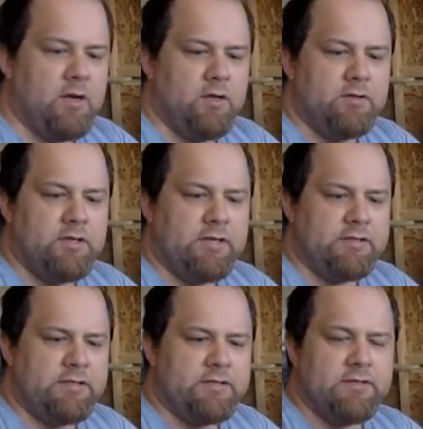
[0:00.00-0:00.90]
So this
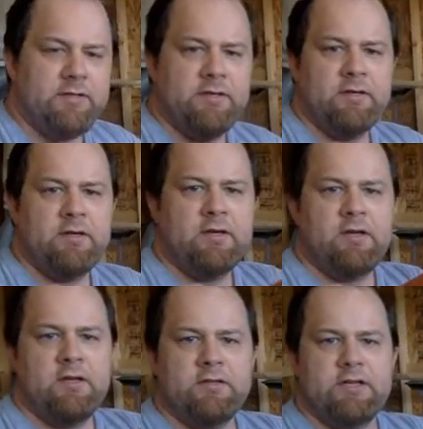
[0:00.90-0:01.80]
is,
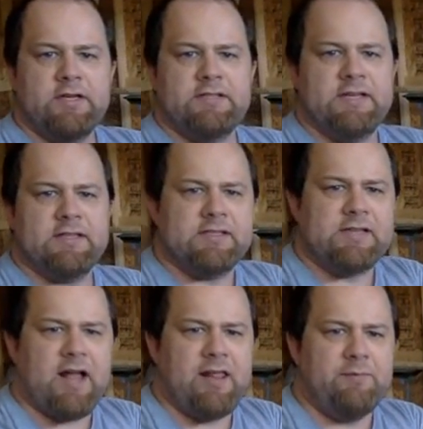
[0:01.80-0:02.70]
as you can see, it's a
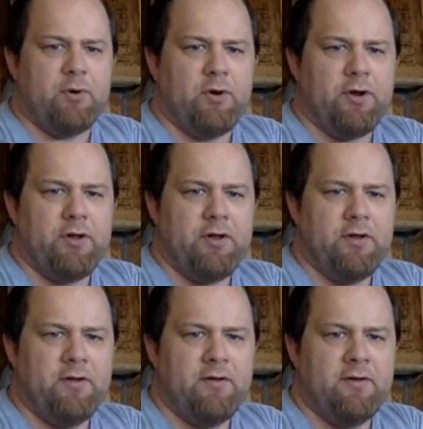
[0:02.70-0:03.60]
solid board.
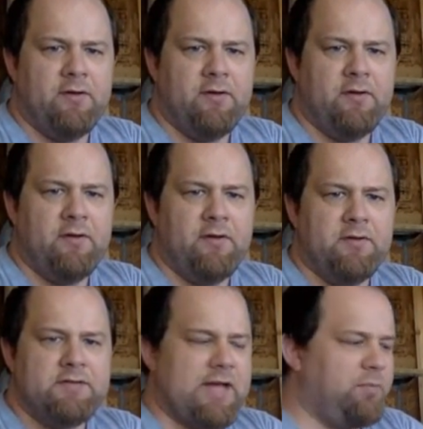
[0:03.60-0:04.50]

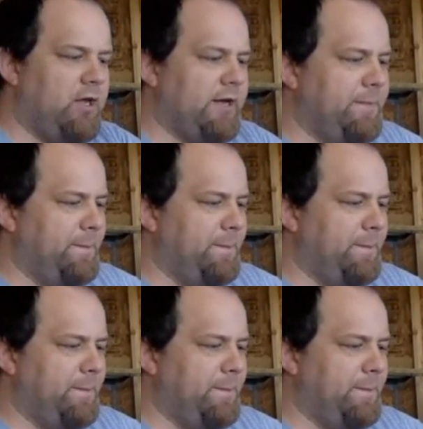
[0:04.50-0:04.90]
It's not ply.